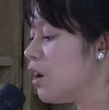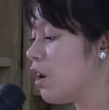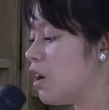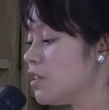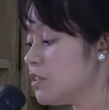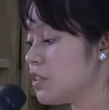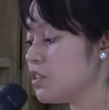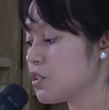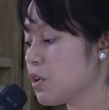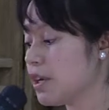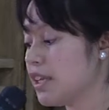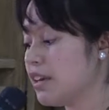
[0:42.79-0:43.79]
Also
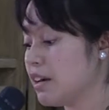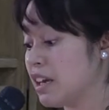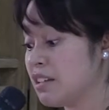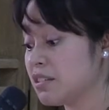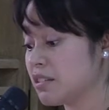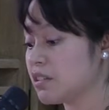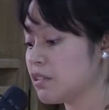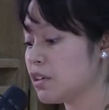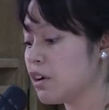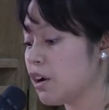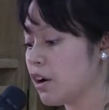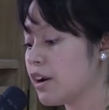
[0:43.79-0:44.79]
joining
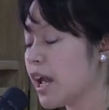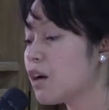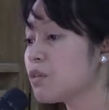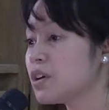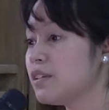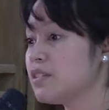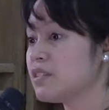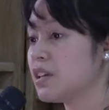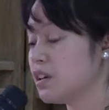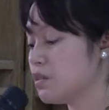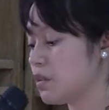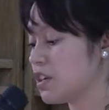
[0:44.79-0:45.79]
us are our
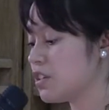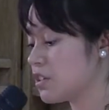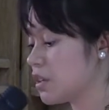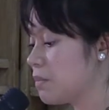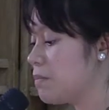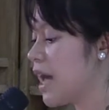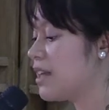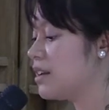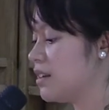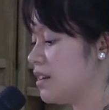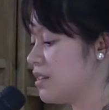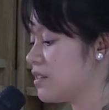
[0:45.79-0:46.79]
distinguished
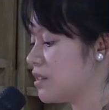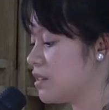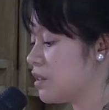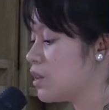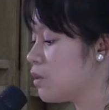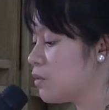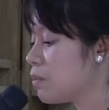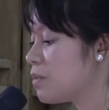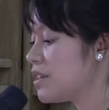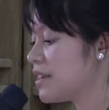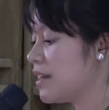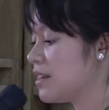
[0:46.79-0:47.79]
panelists
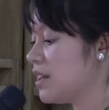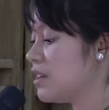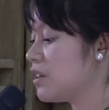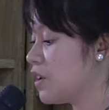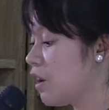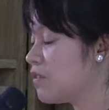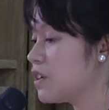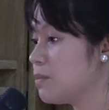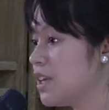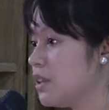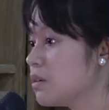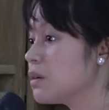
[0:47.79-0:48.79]
representing the
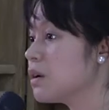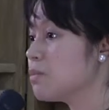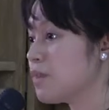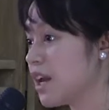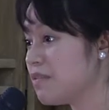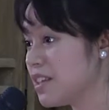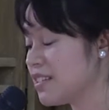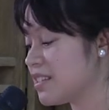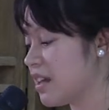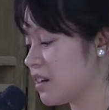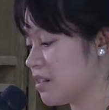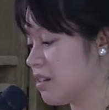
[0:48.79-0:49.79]
government, private
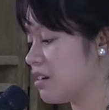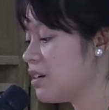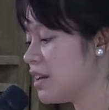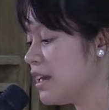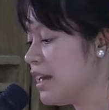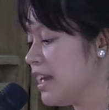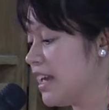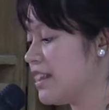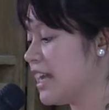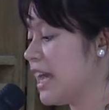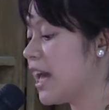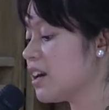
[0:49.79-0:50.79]
sector,
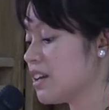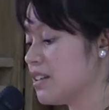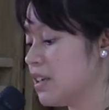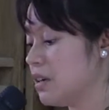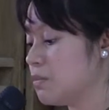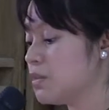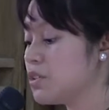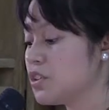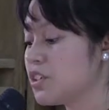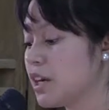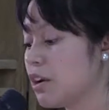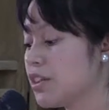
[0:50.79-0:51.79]
and the academe to
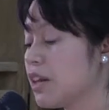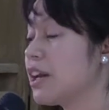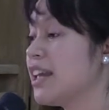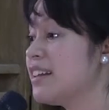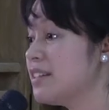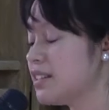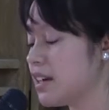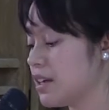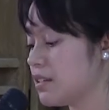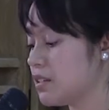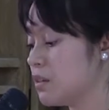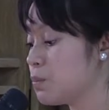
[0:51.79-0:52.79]
share their
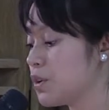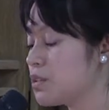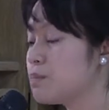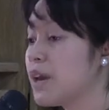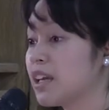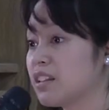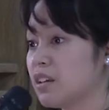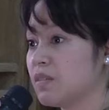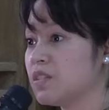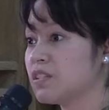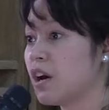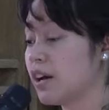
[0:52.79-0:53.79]
insights and
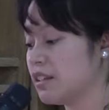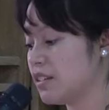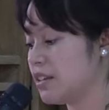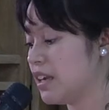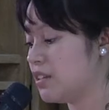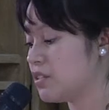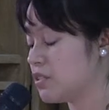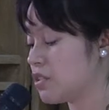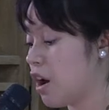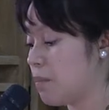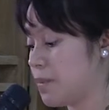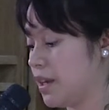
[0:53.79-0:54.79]
perspectives on today's
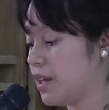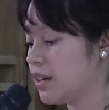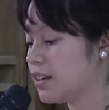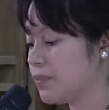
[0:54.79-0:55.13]
topic.